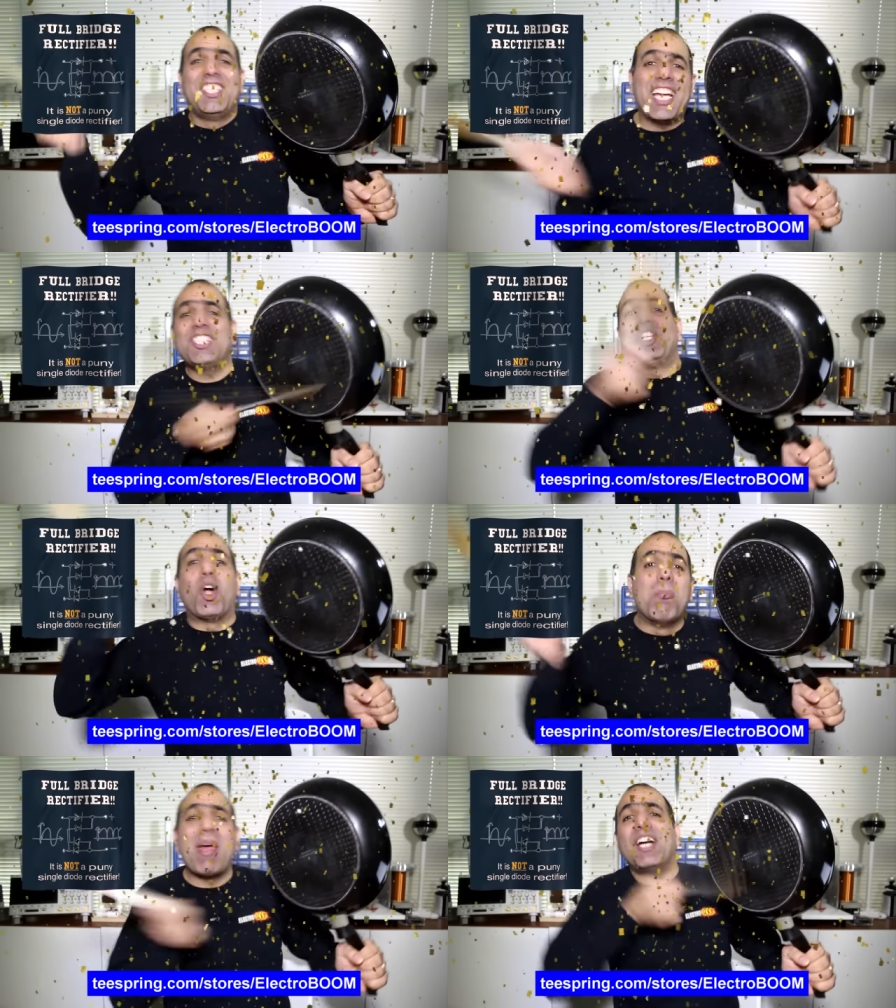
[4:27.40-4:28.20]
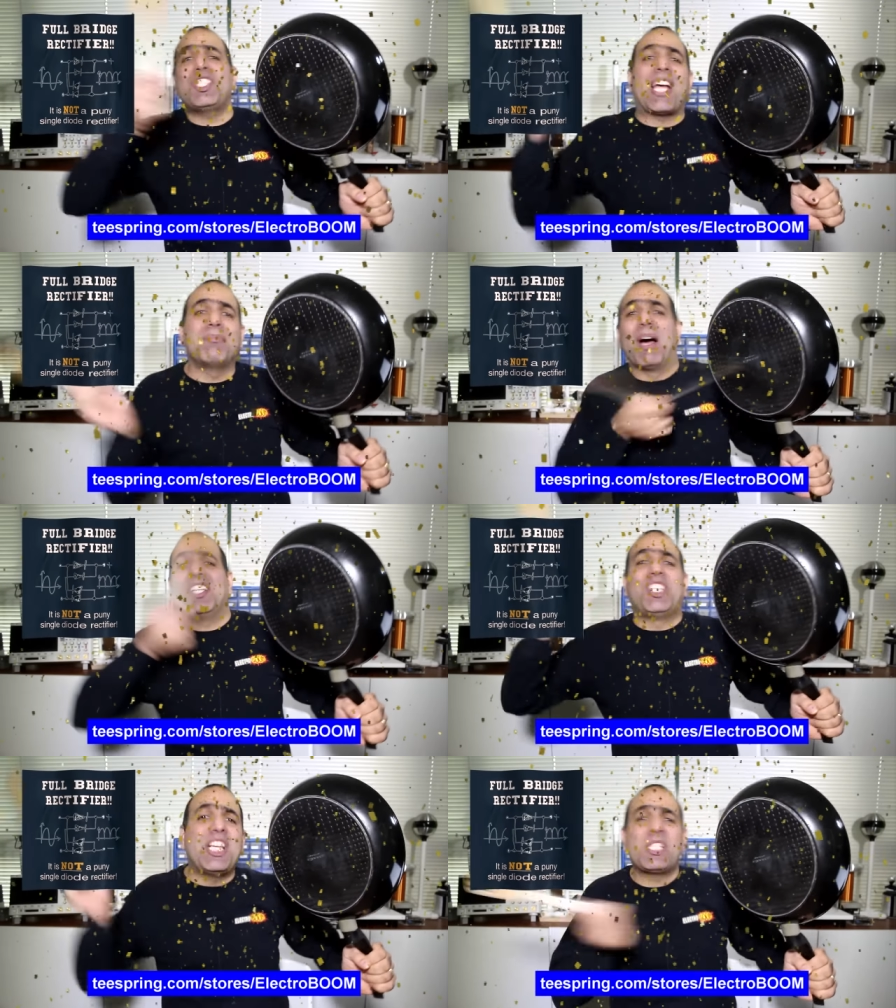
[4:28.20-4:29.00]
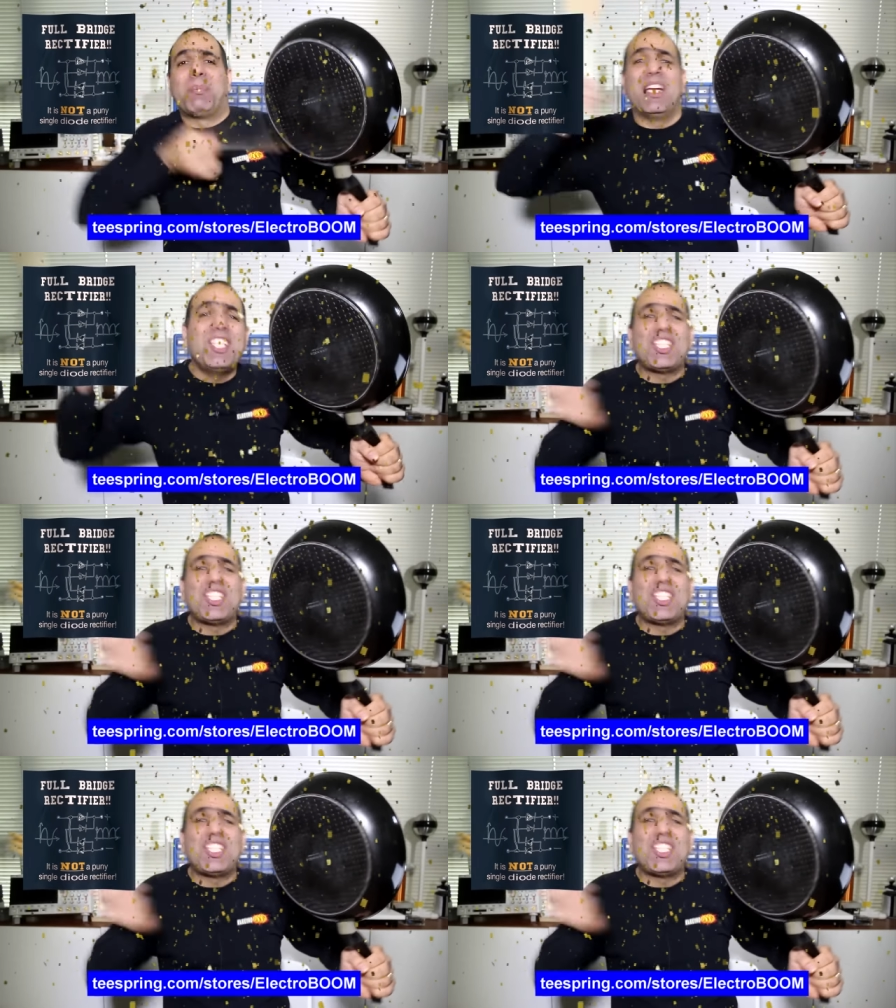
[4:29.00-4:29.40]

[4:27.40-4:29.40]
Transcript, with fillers: Get your merch at my Teespring